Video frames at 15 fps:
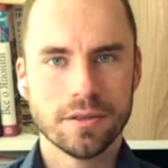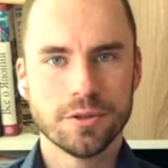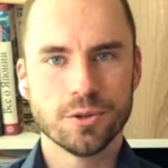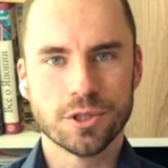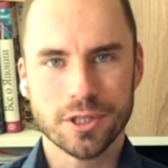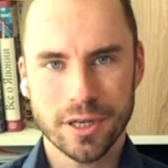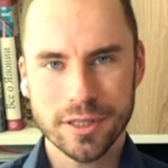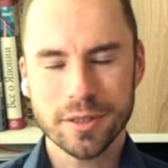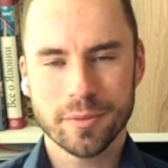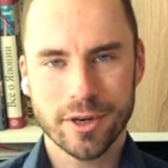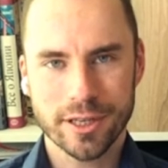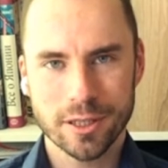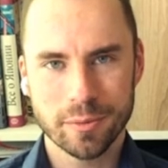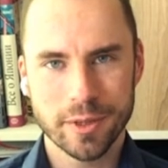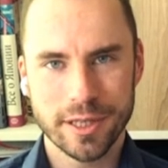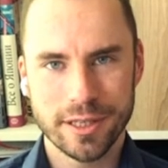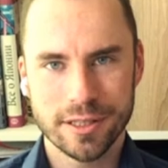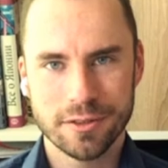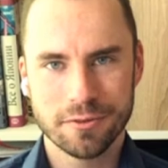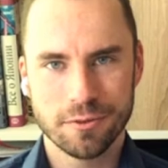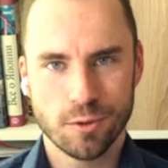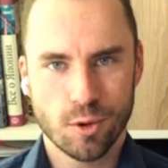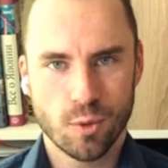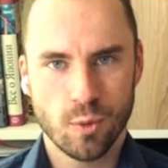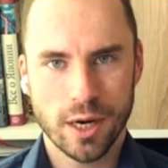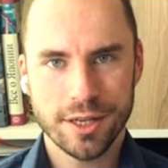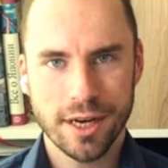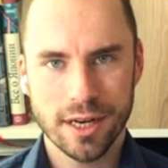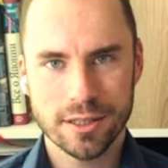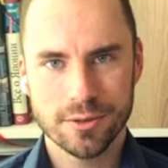start a marketplace for
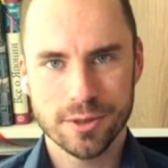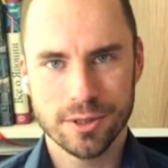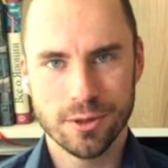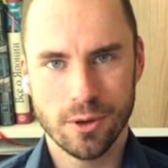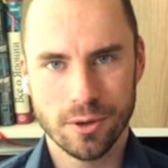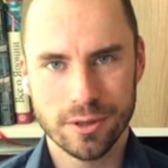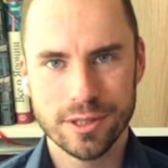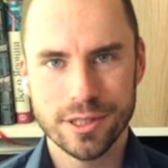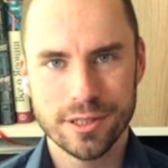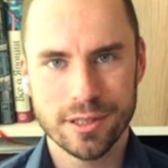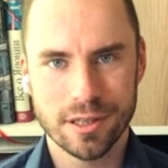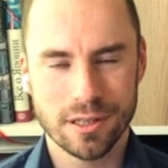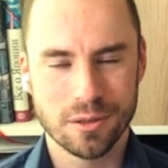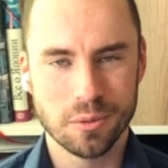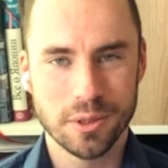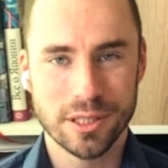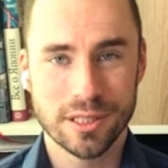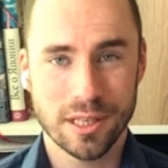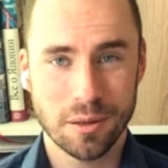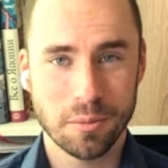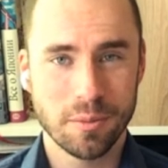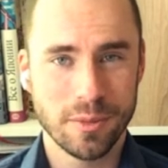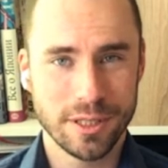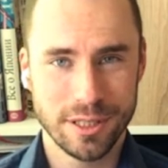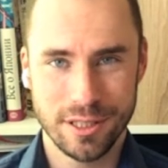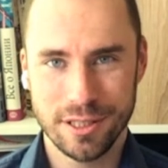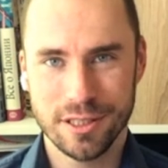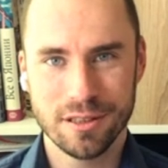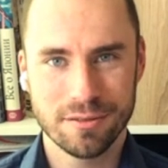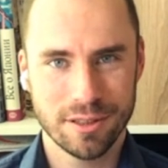$100 and with some
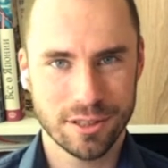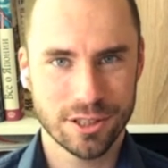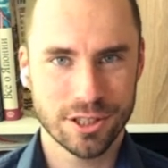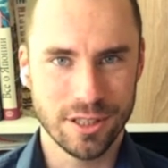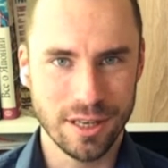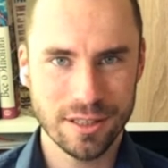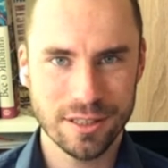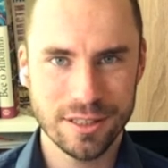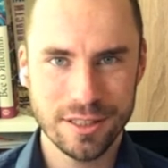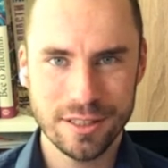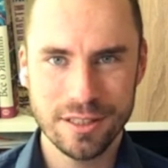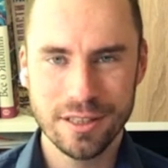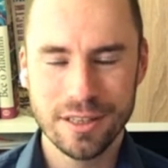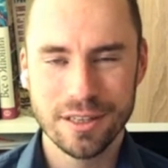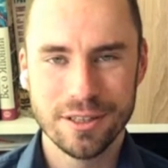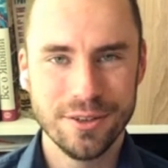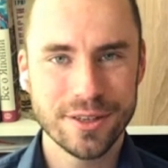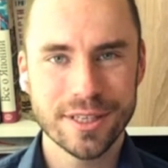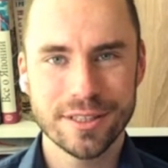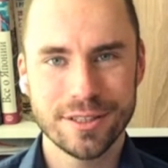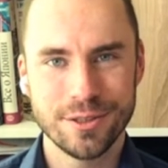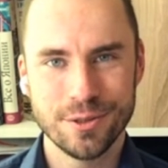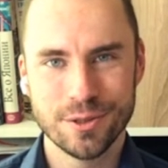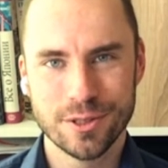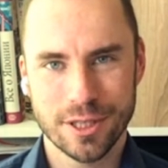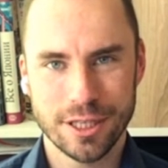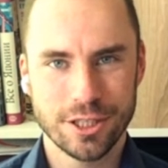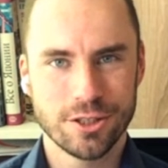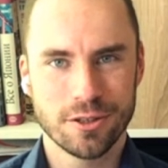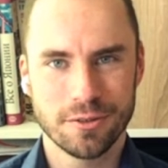existing functionality, you can use
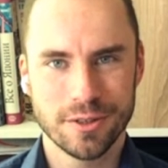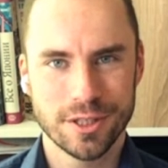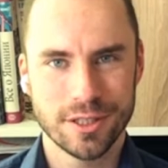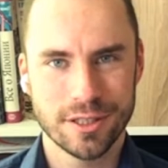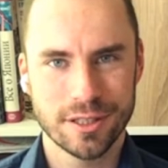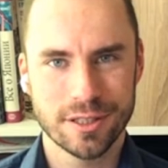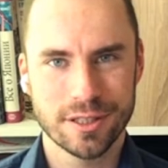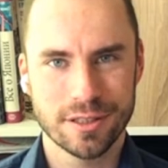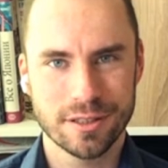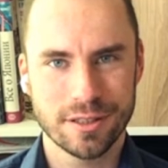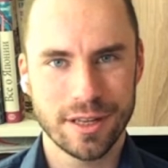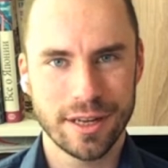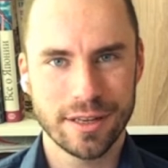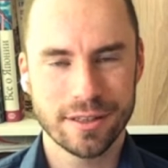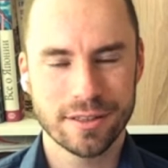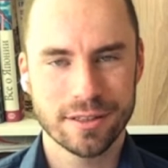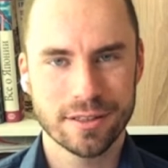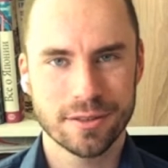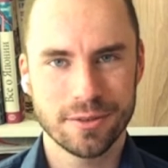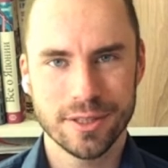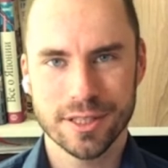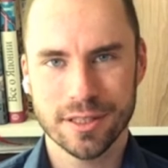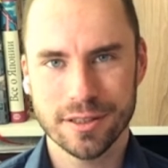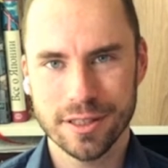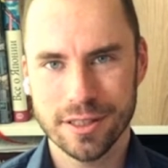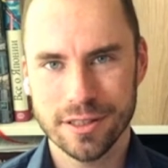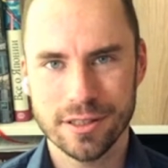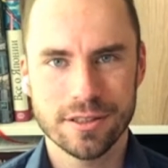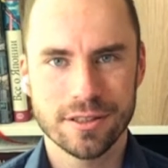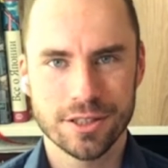such services like
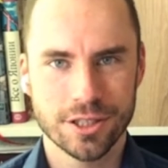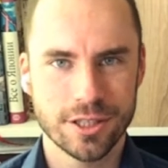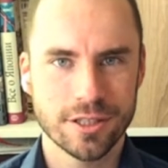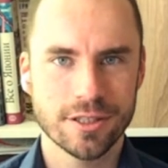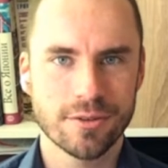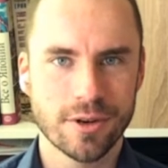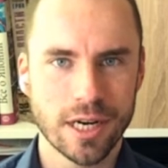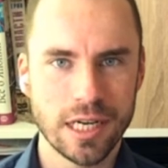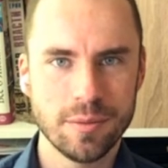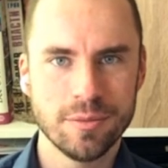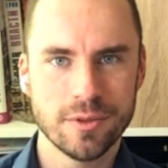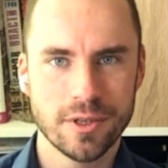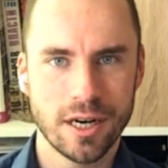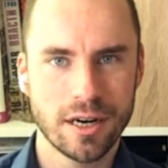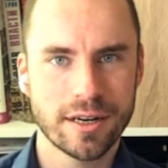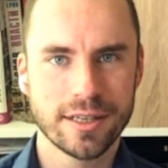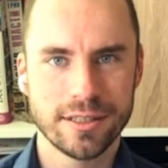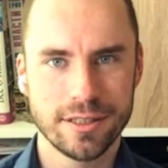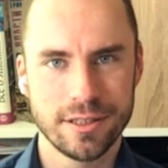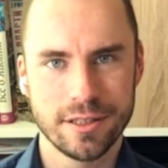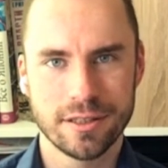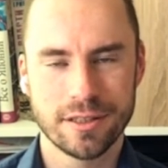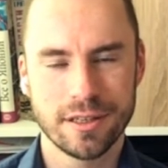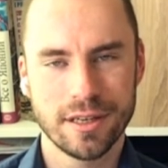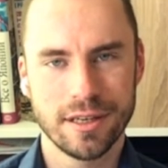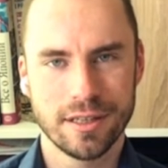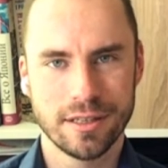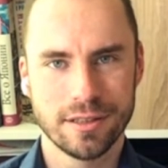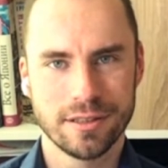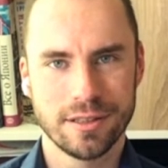Chrysalid, ShareTribe, Arcadia,
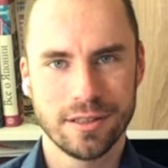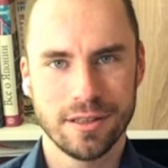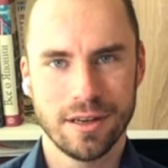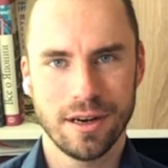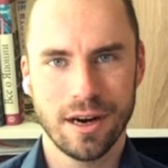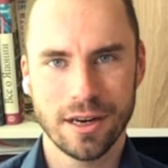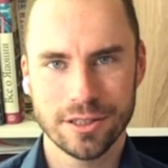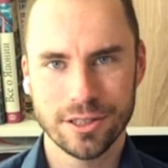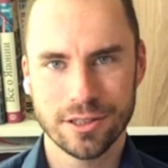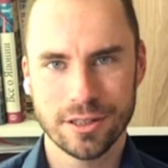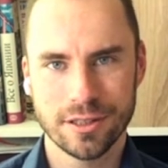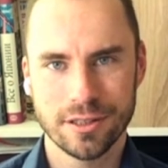and other